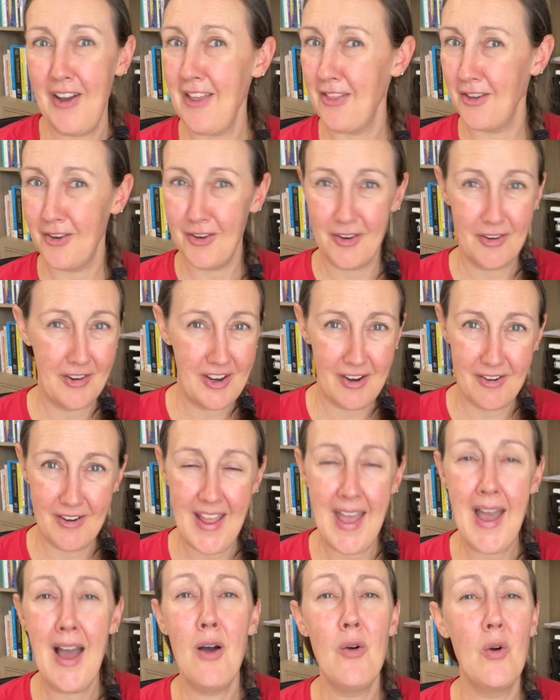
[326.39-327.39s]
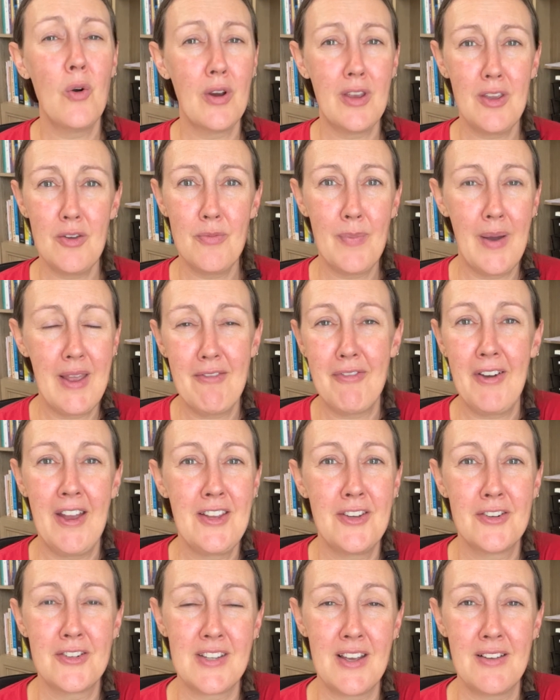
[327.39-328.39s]
either you're here now or you might
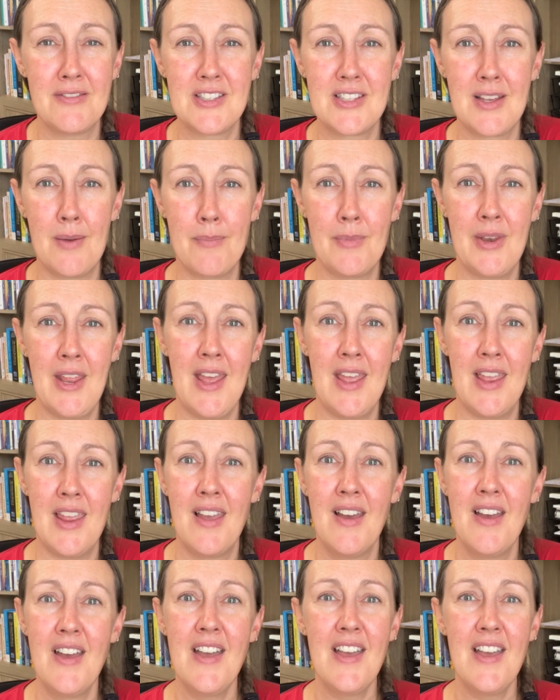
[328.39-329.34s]
find yourself someday